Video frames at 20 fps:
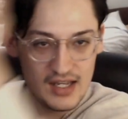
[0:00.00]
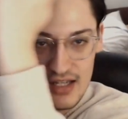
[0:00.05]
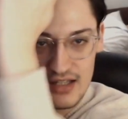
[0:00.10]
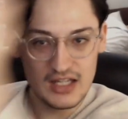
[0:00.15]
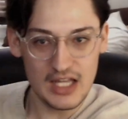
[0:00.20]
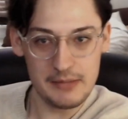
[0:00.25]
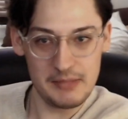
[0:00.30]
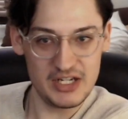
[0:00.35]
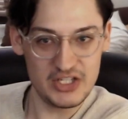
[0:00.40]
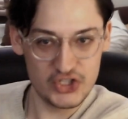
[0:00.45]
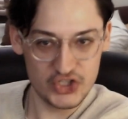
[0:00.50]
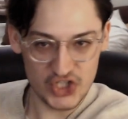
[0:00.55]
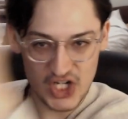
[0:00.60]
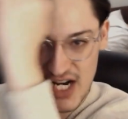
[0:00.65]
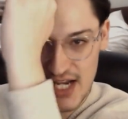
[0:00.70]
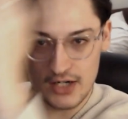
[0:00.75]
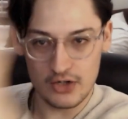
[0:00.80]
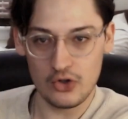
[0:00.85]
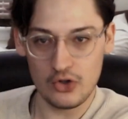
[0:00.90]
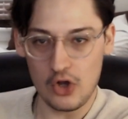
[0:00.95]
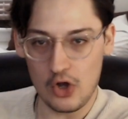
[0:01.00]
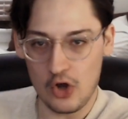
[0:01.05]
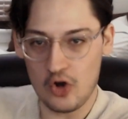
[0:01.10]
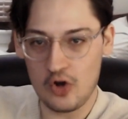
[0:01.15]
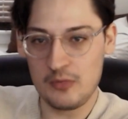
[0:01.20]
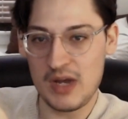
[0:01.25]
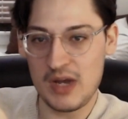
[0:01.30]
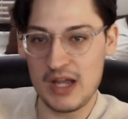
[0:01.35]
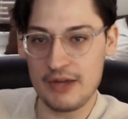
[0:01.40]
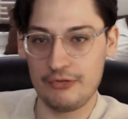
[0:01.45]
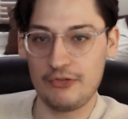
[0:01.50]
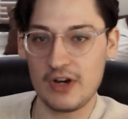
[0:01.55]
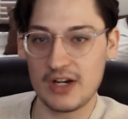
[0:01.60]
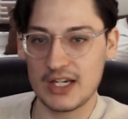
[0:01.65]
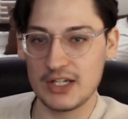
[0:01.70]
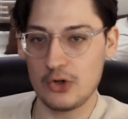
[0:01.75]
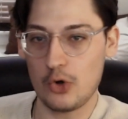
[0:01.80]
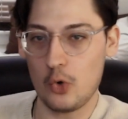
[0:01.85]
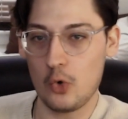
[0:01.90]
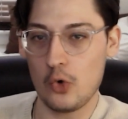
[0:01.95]
Let me channel all my
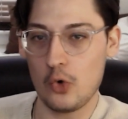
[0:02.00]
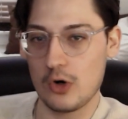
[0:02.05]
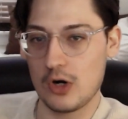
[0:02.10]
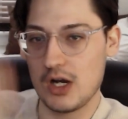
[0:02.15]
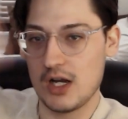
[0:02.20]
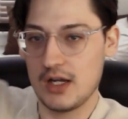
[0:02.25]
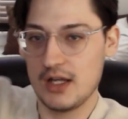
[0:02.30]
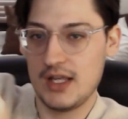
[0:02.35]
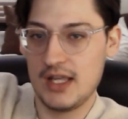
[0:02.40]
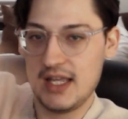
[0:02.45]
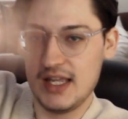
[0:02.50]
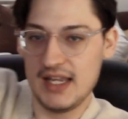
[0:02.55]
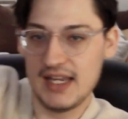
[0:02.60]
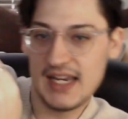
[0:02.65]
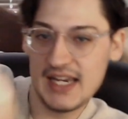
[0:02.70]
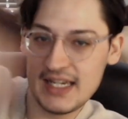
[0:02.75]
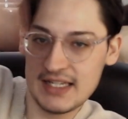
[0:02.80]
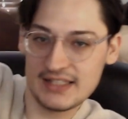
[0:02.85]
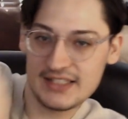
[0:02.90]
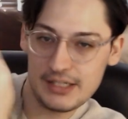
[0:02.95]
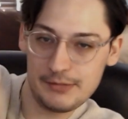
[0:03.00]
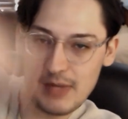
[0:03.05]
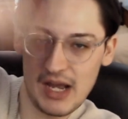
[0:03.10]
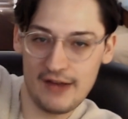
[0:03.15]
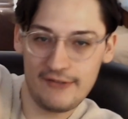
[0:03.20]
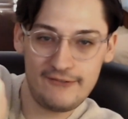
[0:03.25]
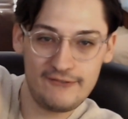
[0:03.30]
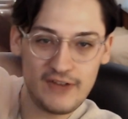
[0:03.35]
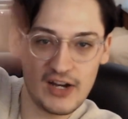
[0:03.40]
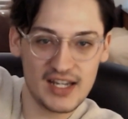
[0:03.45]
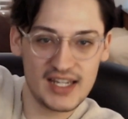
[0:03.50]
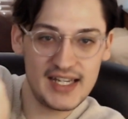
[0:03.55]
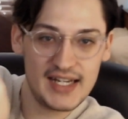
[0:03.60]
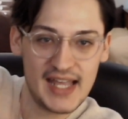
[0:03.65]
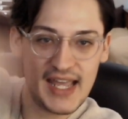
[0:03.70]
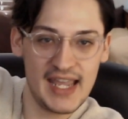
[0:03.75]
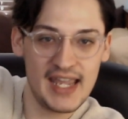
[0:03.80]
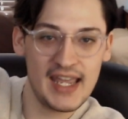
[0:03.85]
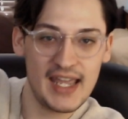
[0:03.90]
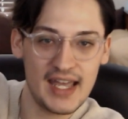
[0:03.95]
fucking aura into my fucking
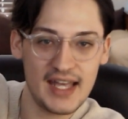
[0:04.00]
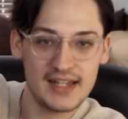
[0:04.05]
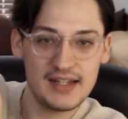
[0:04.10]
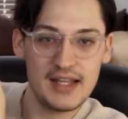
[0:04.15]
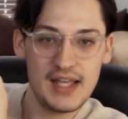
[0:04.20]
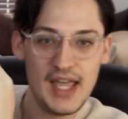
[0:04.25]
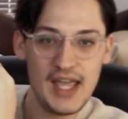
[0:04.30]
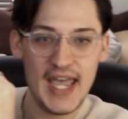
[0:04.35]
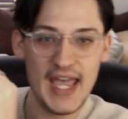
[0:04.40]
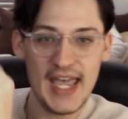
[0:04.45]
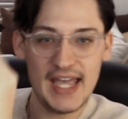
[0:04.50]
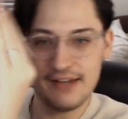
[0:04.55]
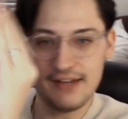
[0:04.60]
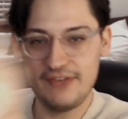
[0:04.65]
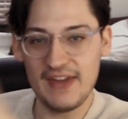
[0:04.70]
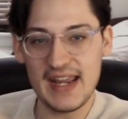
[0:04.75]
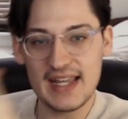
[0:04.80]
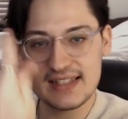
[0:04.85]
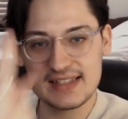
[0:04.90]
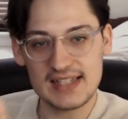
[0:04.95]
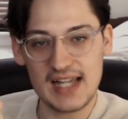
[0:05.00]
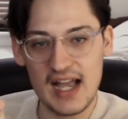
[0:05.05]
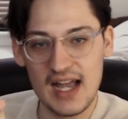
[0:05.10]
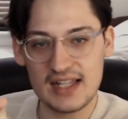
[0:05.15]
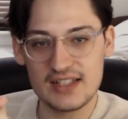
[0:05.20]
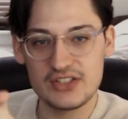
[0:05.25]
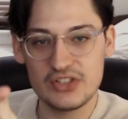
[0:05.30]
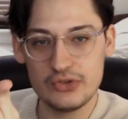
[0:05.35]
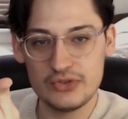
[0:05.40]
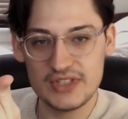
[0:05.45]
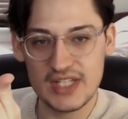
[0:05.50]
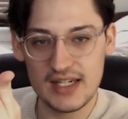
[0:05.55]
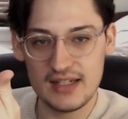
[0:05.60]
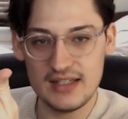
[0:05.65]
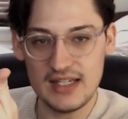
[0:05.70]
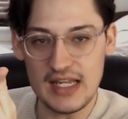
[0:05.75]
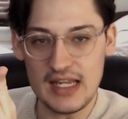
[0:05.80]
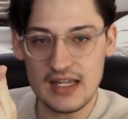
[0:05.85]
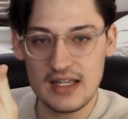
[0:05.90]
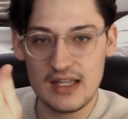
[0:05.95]
hand, advanced Hatsu
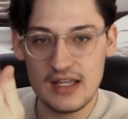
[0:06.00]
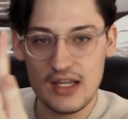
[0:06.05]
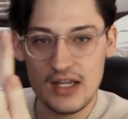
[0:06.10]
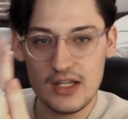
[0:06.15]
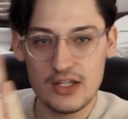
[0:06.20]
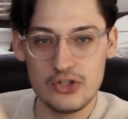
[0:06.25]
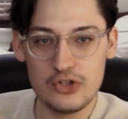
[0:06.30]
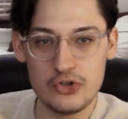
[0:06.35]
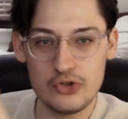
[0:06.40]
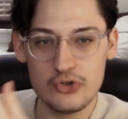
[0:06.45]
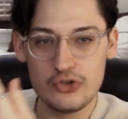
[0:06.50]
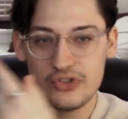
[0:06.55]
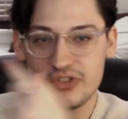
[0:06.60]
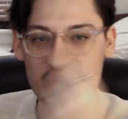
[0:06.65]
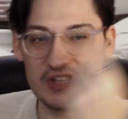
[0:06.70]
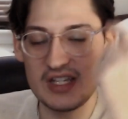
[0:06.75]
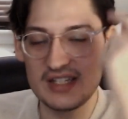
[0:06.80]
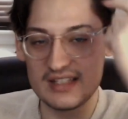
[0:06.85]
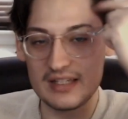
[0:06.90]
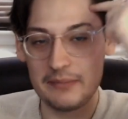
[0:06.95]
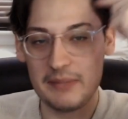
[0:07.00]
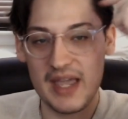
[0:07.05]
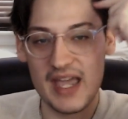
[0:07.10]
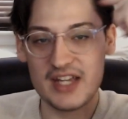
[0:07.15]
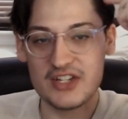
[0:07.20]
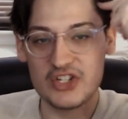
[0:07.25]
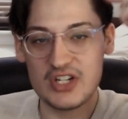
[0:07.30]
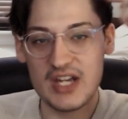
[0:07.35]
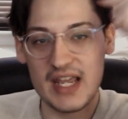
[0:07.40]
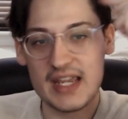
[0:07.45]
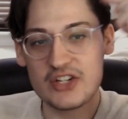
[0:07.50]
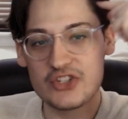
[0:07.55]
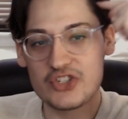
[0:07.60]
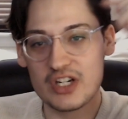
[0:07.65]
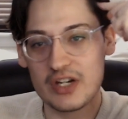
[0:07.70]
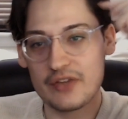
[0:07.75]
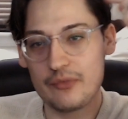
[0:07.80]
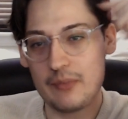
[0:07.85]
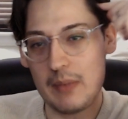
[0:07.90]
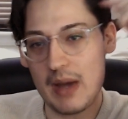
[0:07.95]
technique, use this
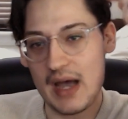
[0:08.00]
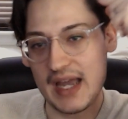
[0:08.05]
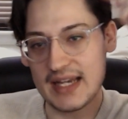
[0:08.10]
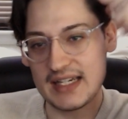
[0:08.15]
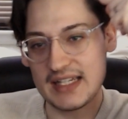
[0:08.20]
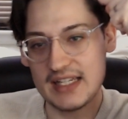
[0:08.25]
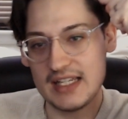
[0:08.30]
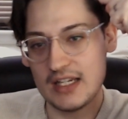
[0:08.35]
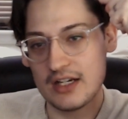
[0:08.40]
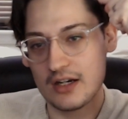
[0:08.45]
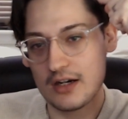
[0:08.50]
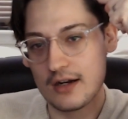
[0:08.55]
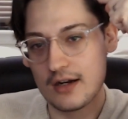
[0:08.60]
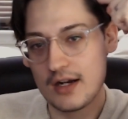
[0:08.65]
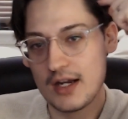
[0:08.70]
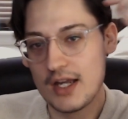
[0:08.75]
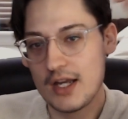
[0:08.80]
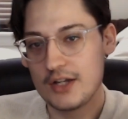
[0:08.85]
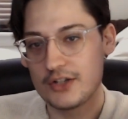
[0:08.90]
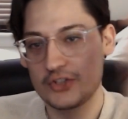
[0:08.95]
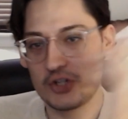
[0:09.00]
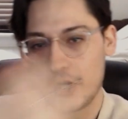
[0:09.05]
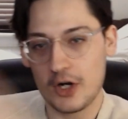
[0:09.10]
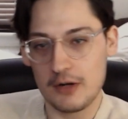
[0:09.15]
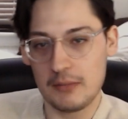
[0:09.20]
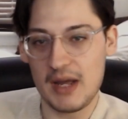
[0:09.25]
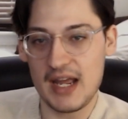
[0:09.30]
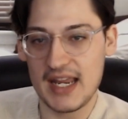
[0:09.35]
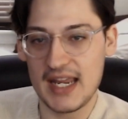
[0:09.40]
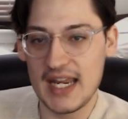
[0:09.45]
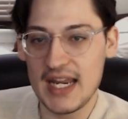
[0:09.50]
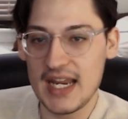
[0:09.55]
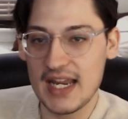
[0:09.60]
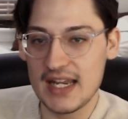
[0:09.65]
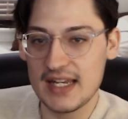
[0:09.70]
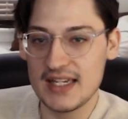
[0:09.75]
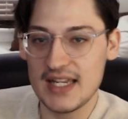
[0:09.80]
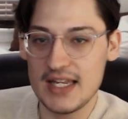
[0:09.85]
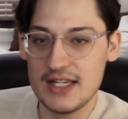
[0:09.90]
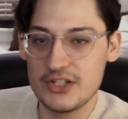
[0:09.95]
imagination of mine here, turn my
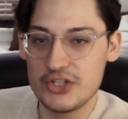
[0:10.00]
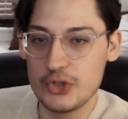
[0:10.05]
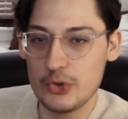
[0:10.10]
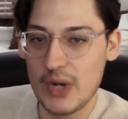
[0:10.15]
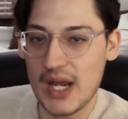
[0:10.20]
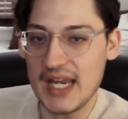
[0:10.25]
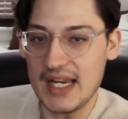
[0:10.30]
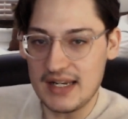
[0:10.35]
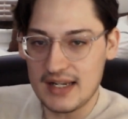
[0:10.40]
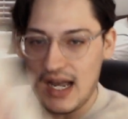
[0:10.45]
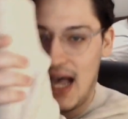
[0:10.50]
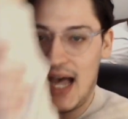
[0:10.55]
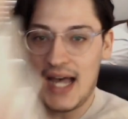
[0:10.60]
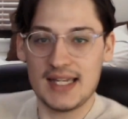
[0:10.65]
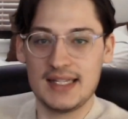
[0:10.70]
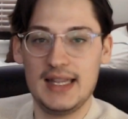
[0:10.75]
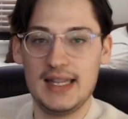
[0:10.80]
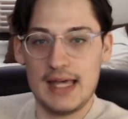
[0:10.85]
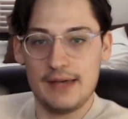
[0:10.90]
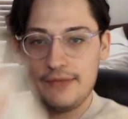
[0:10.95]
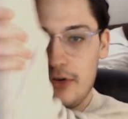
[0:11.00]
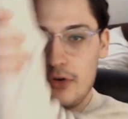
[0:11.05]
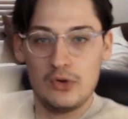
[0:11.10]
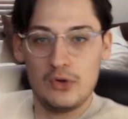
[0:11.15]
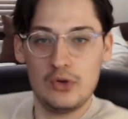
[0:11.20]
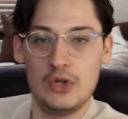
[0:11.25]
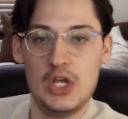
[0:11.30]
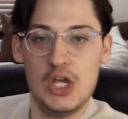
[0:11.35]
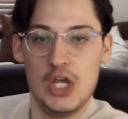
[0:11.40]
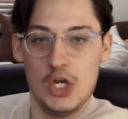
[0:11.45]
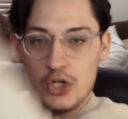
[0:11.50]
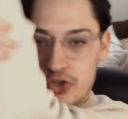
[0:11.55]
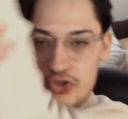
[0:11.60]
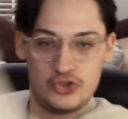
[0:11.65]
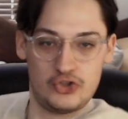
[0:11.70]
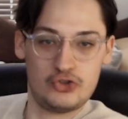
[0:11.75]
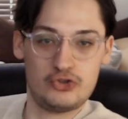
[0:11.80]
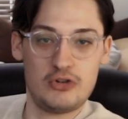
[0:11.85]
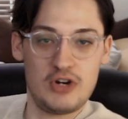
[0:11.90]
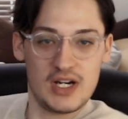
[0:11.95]
hand into a god level,
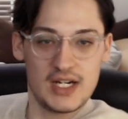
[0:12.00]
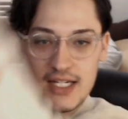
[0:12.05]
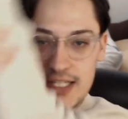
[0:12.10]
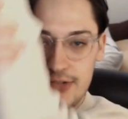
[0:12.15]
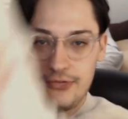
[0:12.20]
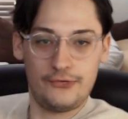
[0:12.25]
strong as